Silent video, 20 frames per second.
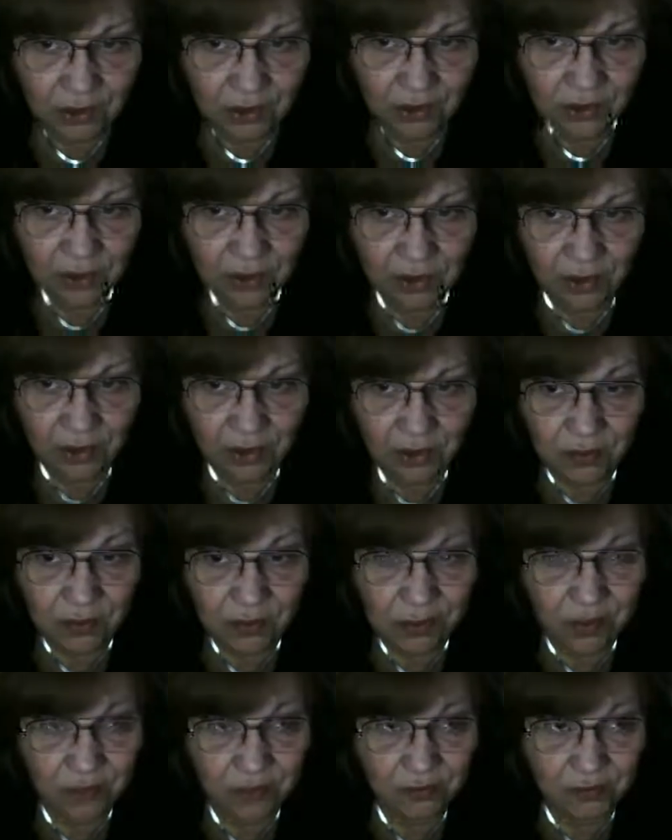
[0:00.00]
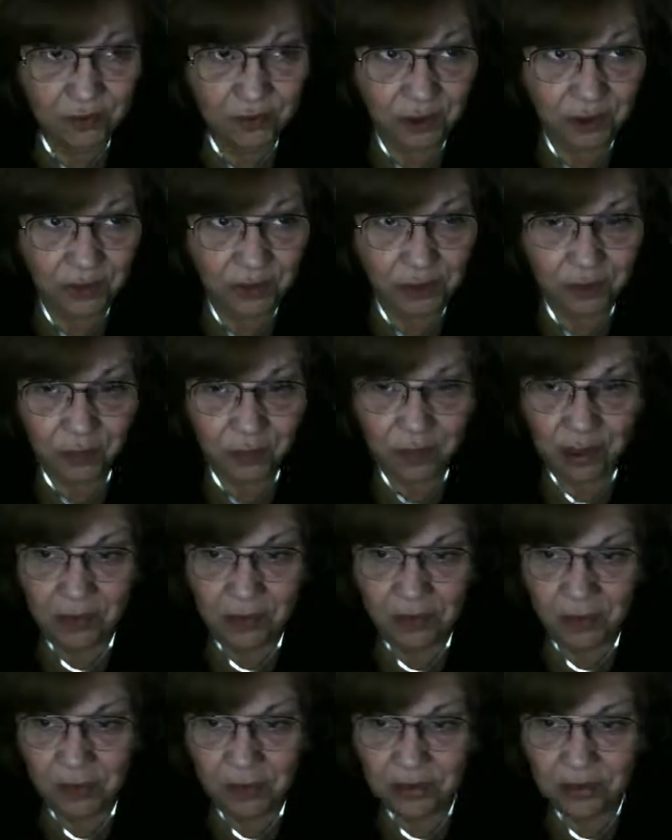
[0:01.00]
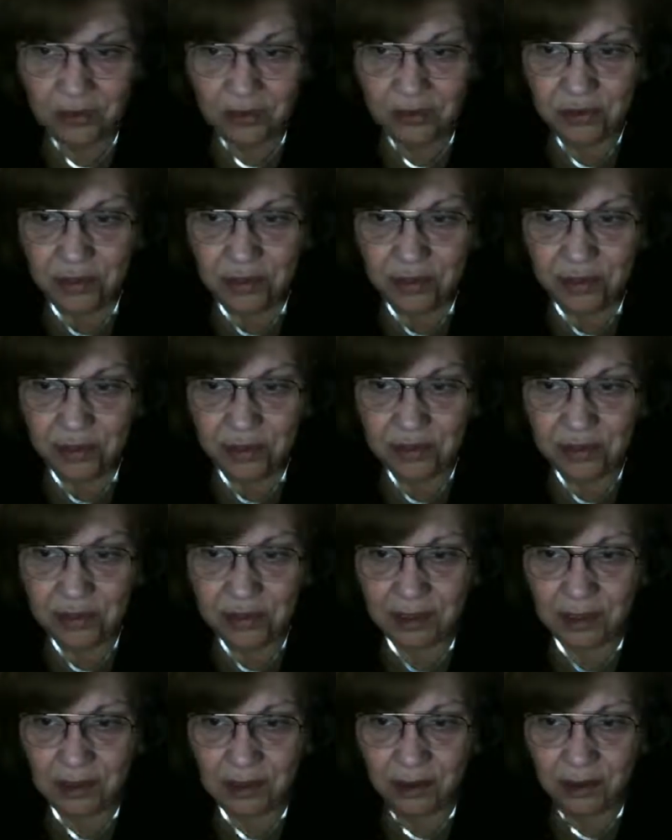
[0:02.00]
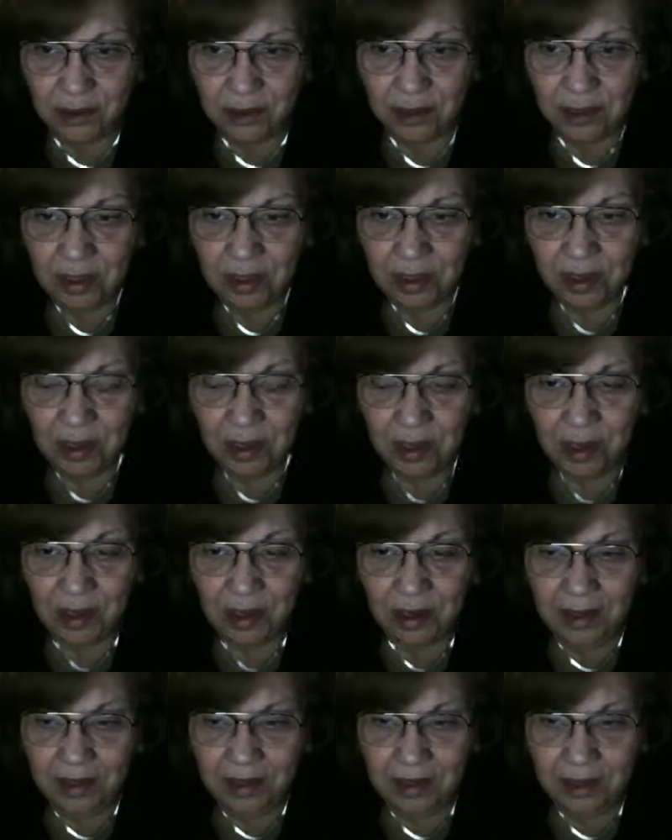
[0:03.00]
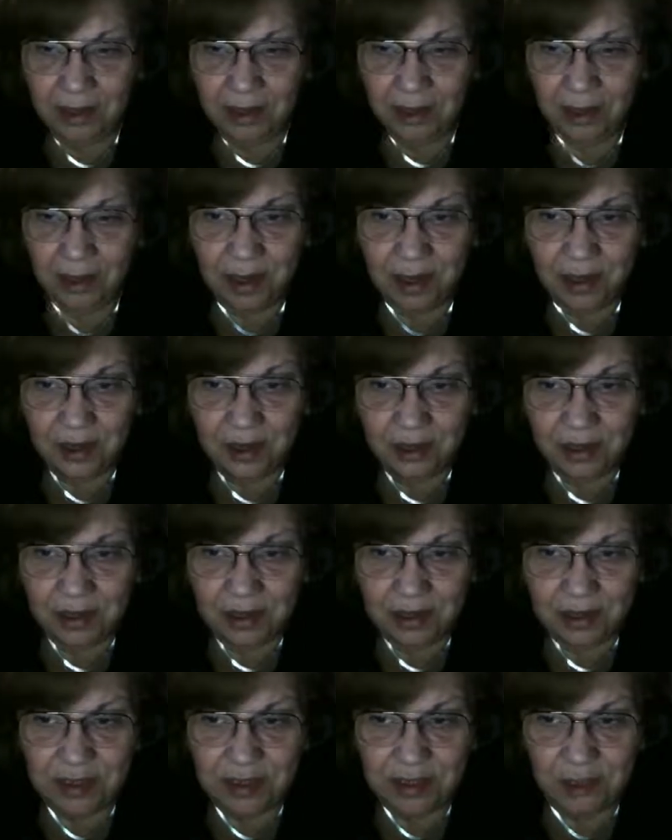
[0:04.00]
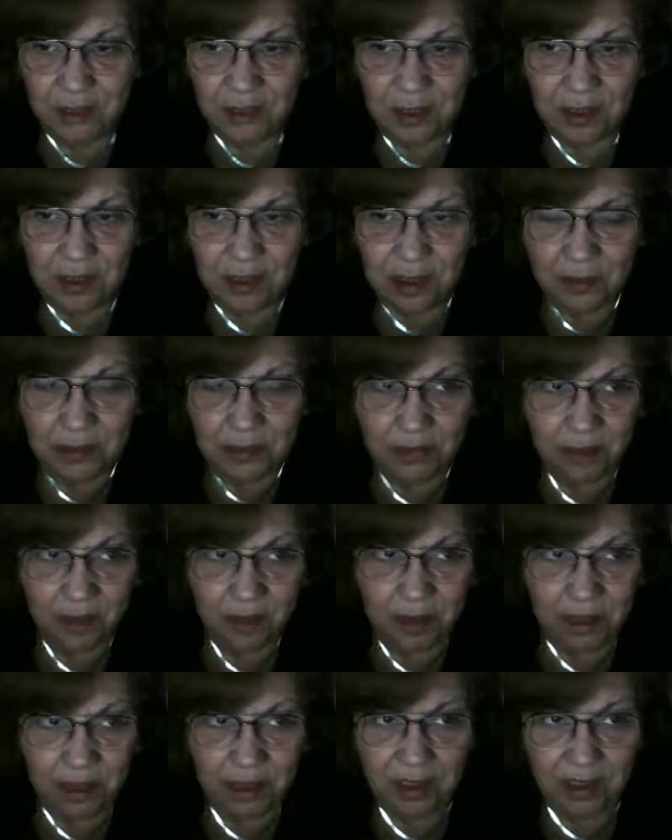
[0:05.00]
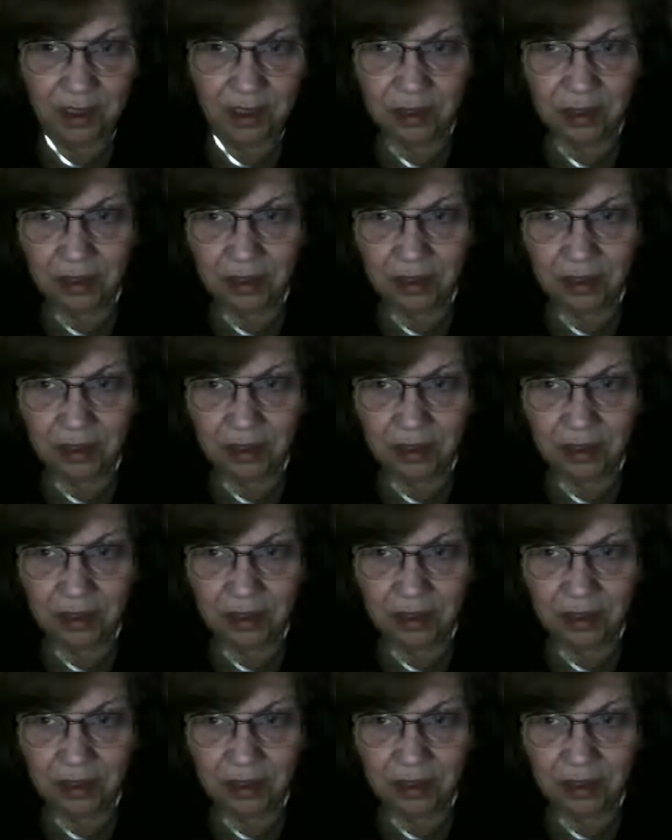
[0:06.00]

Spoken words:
So I know it's a very, very powerful message that needs to get heard. Hi, Claire. Christy. Welcome, everybody.